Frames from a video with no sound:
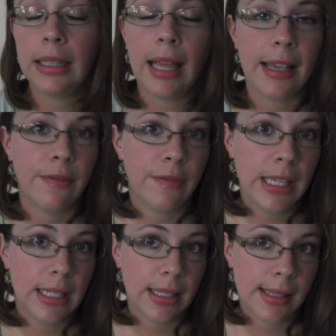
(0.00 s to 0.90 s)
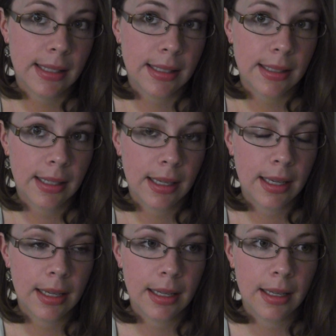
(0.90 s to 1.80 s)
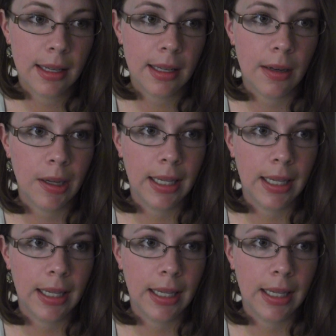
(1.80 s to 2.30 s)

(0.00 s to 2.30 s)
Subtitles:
like Venus, and our